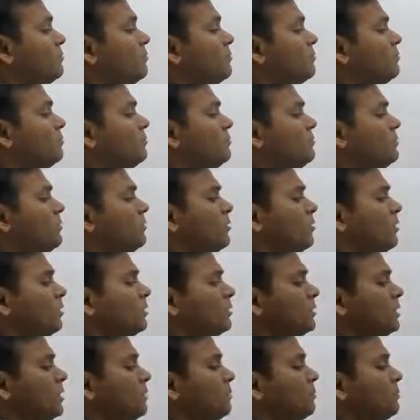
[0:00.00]
moved
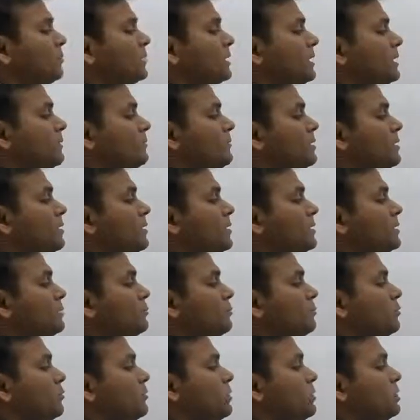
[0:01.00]
on the previous
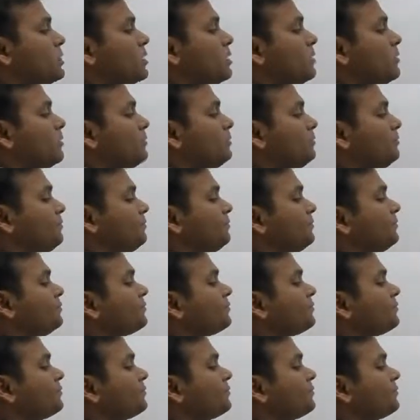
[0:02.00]
position